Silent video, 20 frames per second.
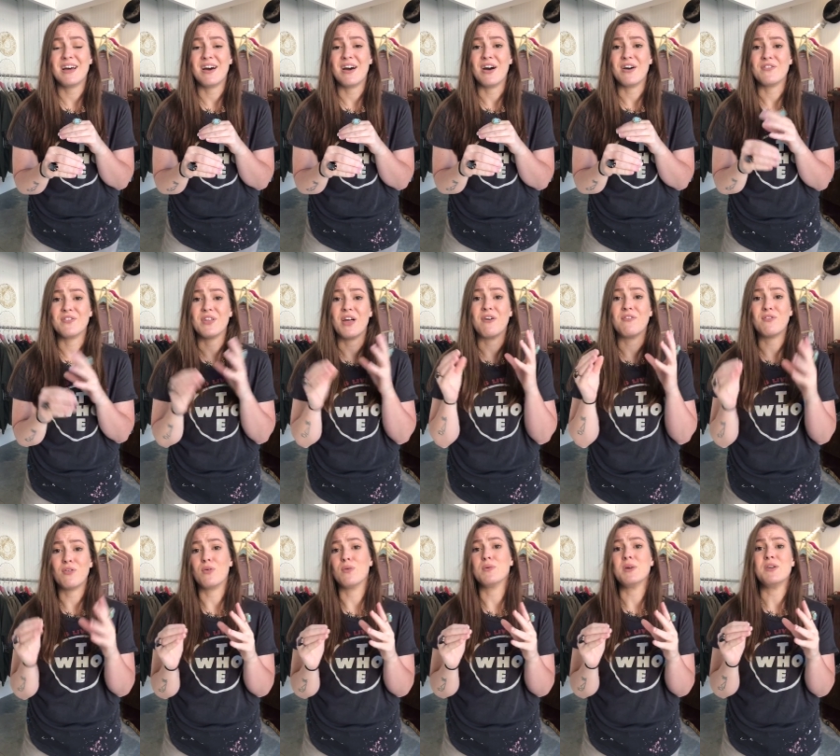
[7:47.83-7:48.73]
uh, for that
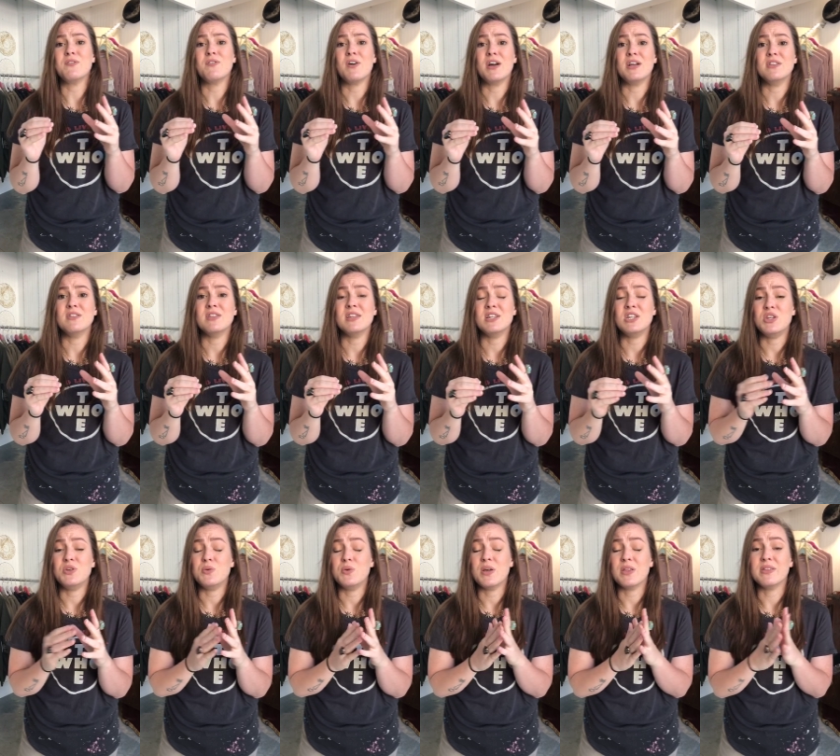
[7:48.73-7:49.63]
full refund, then
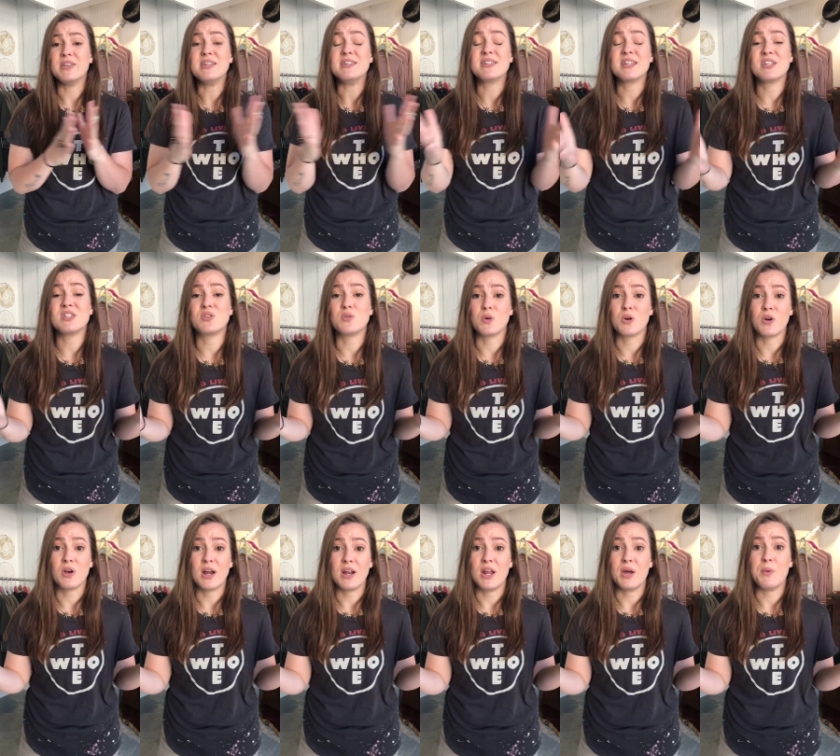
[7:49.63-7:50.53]
you at least get store
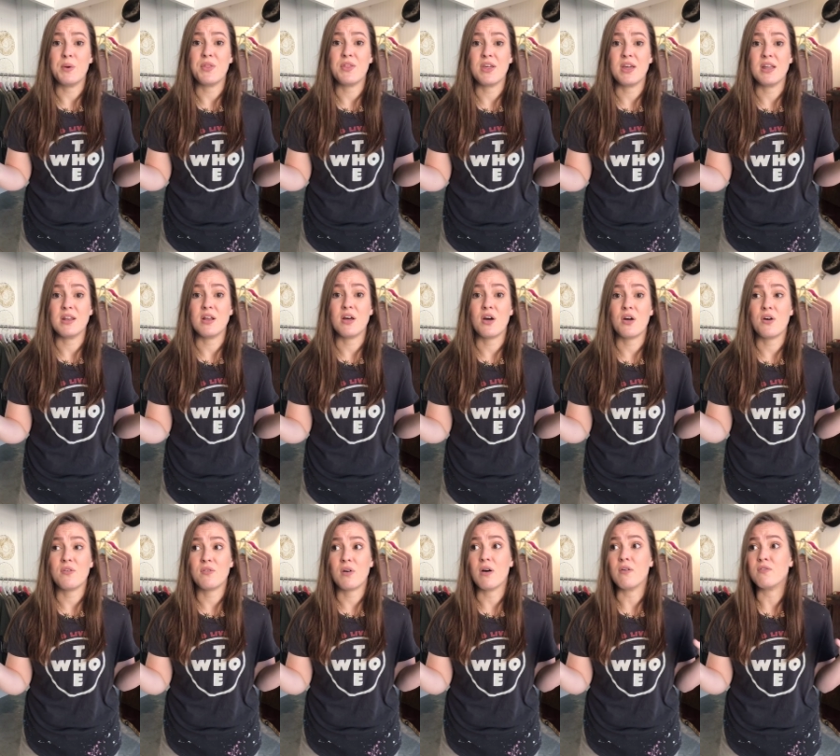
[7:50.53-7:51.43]
credit within
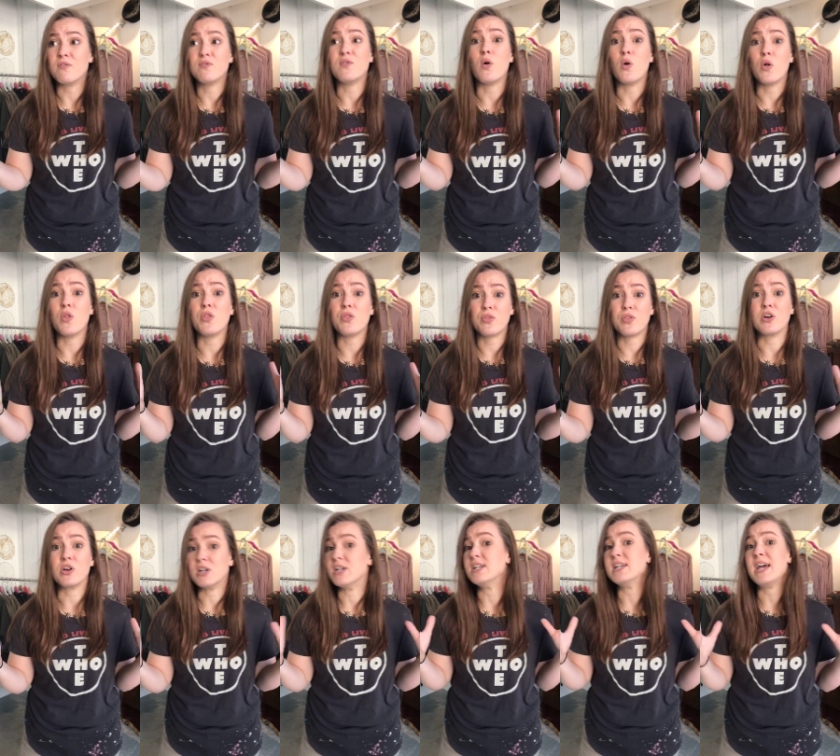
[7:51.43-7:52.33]
a full
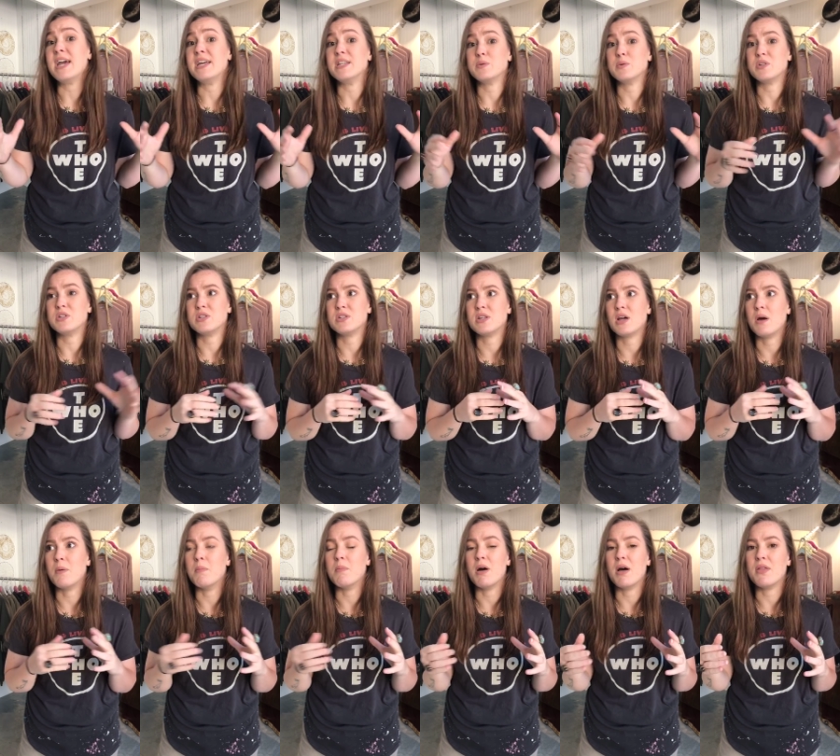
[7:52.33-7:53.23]
30 days, which is
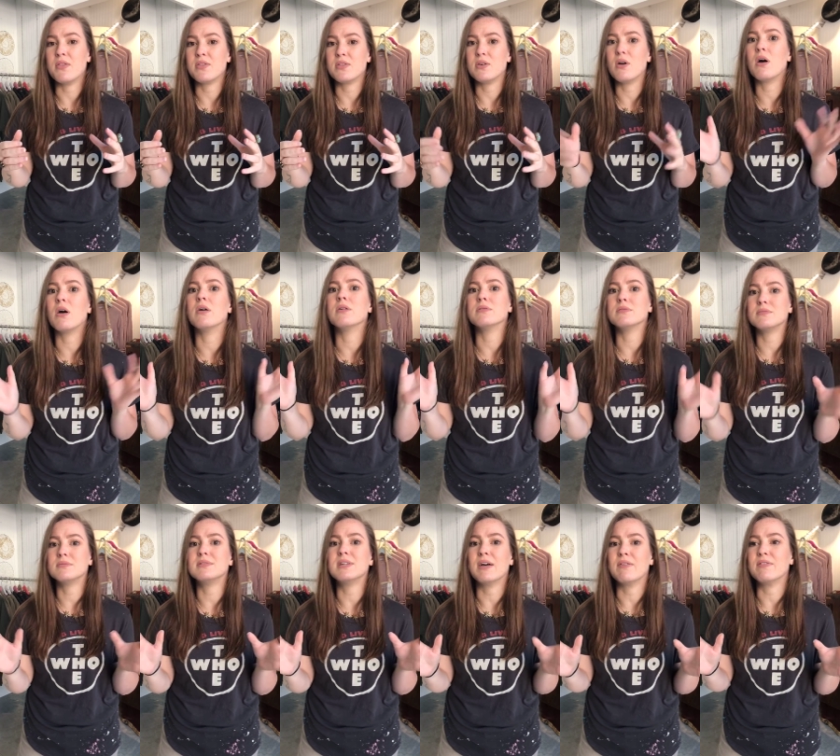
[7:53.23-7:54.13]
a month. Y'all
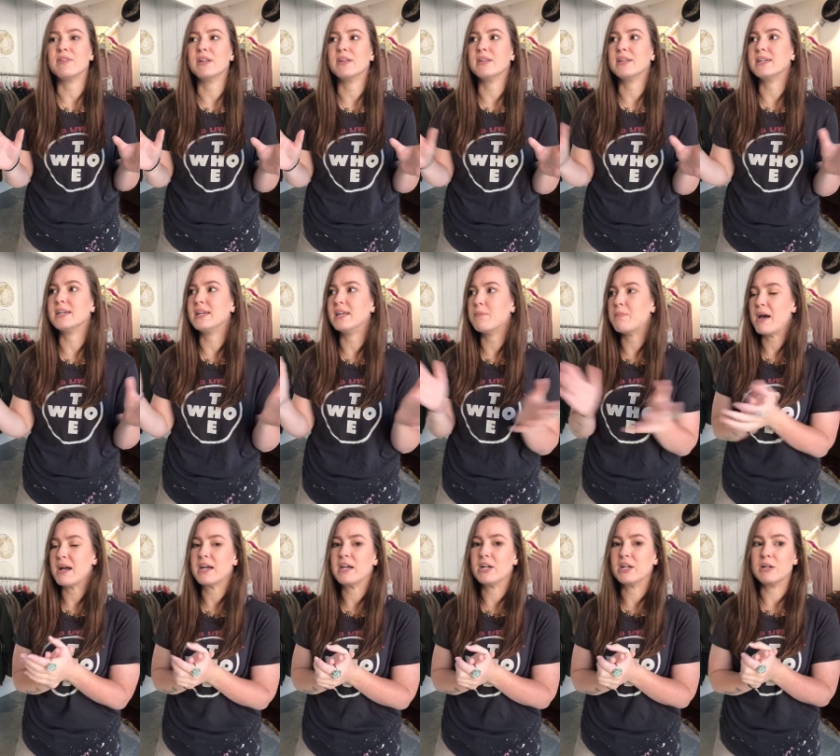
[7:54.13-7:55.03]
definitely can get
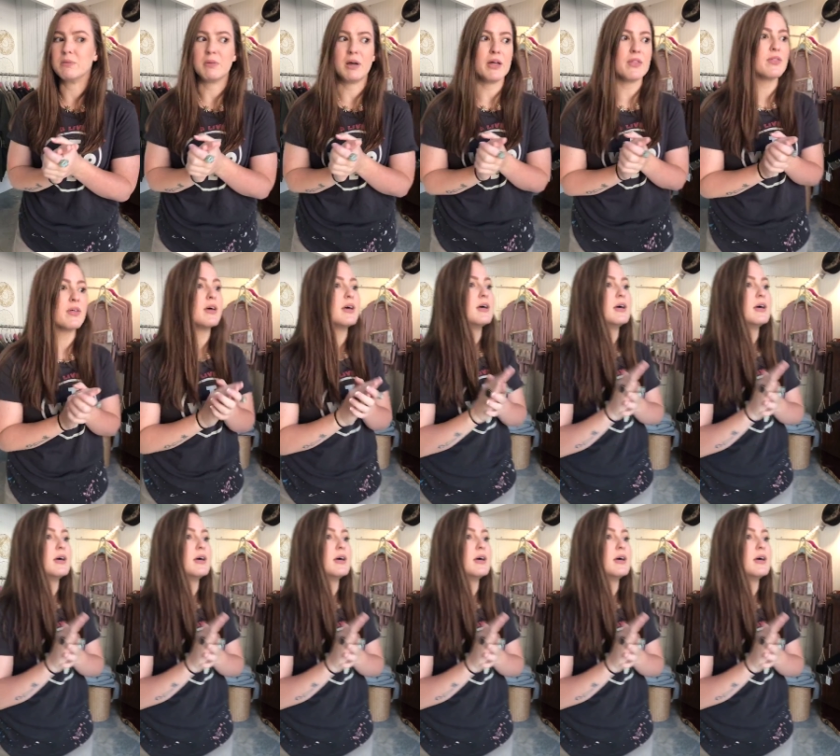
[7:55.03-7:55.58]
back here in a month.